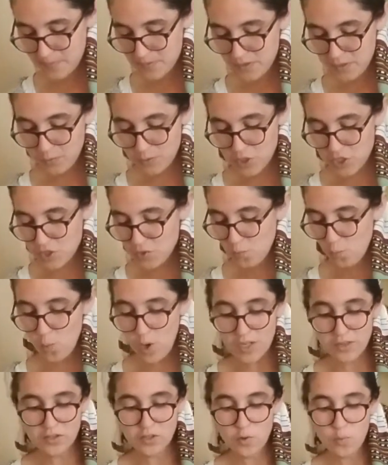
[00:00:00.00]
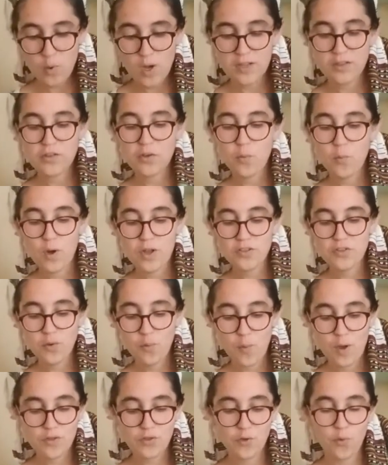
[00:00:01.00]
So just 1 to 1 to 1 to
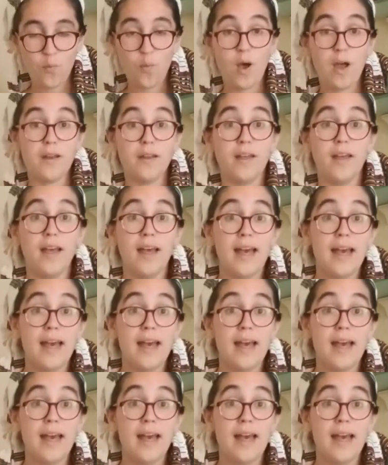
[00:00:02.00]
1 to 1.